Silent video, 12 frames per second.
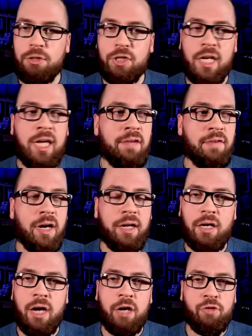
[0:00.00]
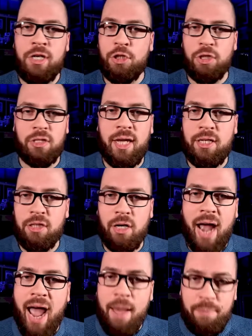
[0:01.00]
of the most evil and egregious things
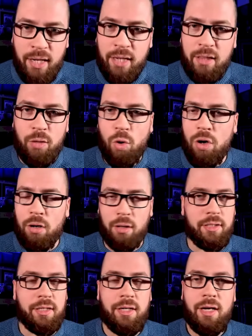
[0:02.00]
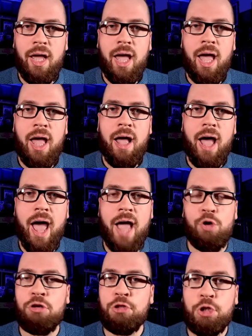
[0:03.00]
that are happening in the world.
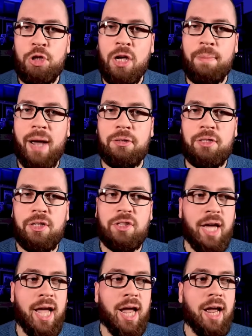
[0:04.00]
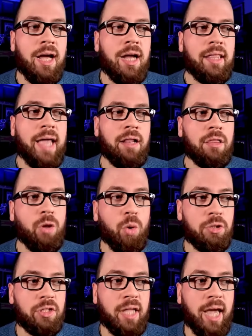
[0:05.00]
And you're duty bound to say that
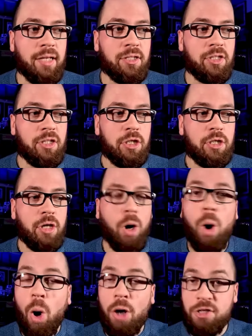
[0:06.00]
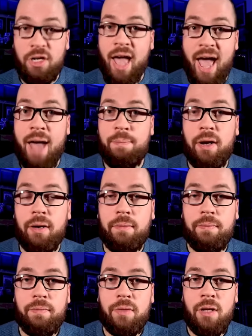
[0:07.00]
those things ought
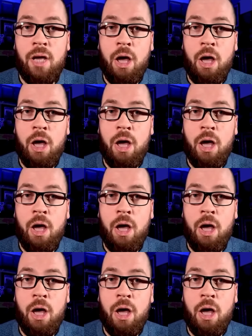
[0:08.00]
happen